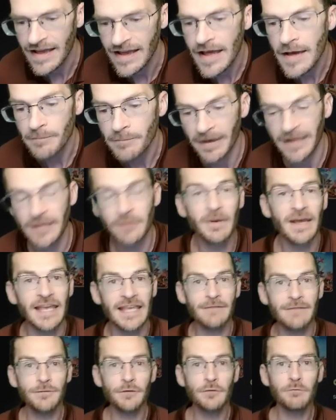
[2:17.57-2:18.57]
By the way,
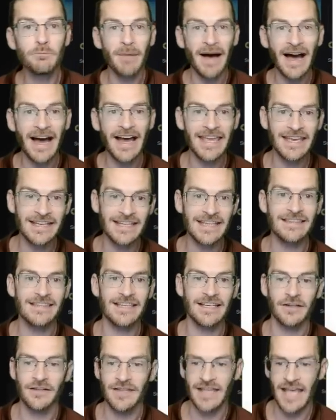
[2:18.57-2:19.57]
if you buy
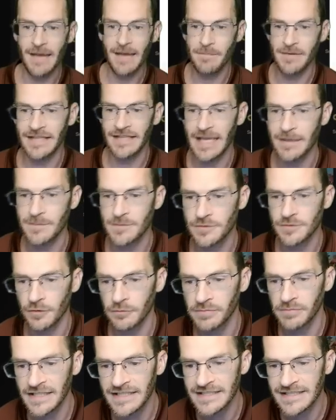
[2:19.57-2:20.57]
anything on the Epic Game Store,
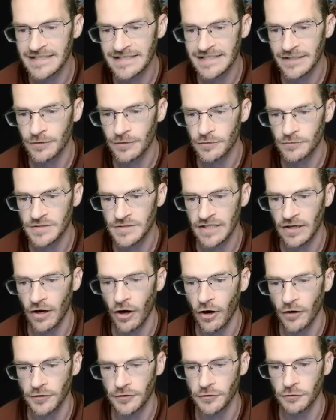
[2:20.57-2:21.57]
please consider using
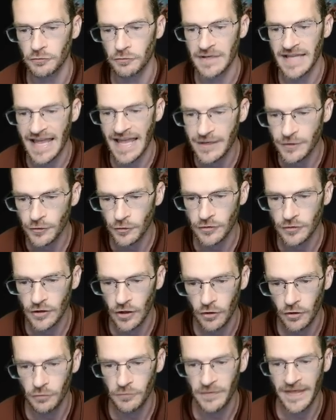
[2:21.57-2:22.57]
our creator
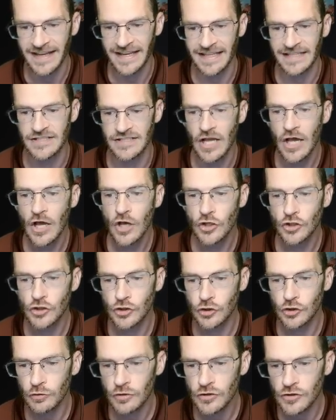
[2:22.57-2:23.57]
code. That is
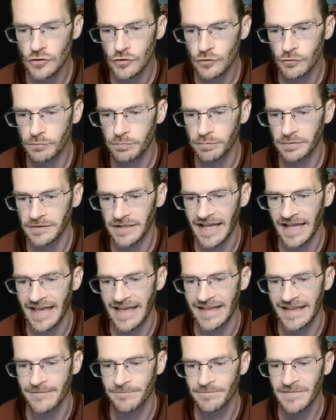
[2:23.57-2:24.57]

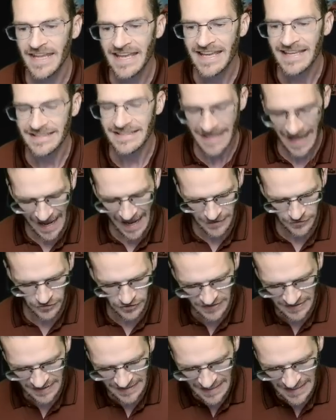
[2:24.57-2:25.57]

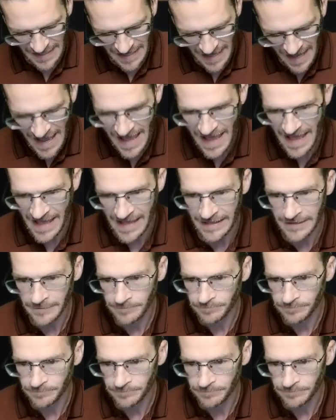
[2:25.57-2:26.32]
SHOULDYOUPLAY-CA.